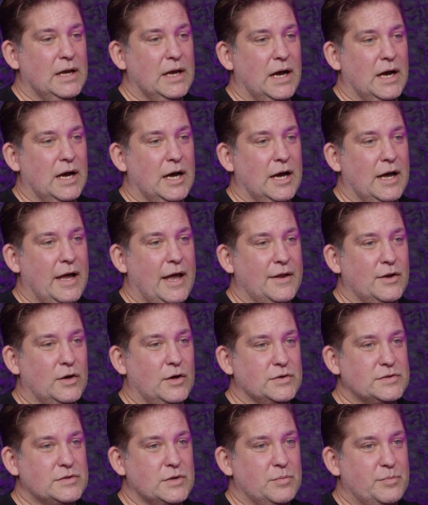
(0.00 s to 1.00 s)
uh, and
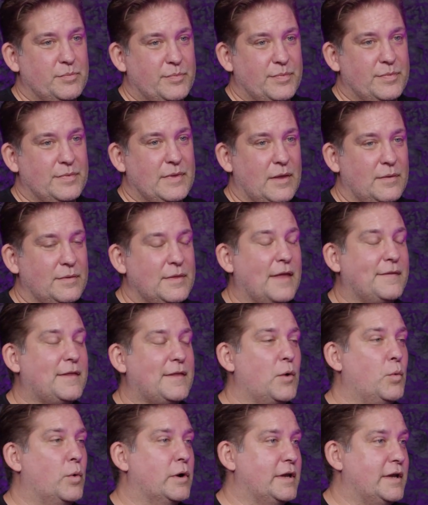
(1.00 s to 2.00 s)
also th- that
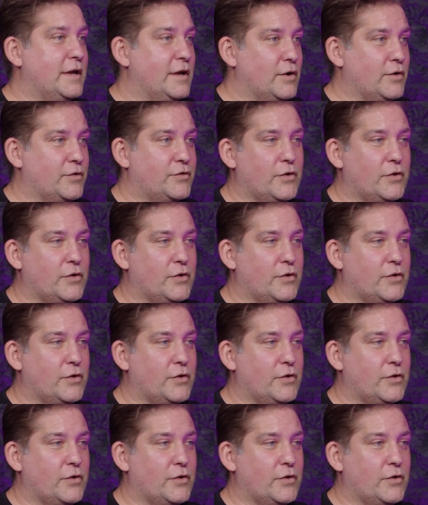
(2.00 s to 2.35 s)
they want to hear.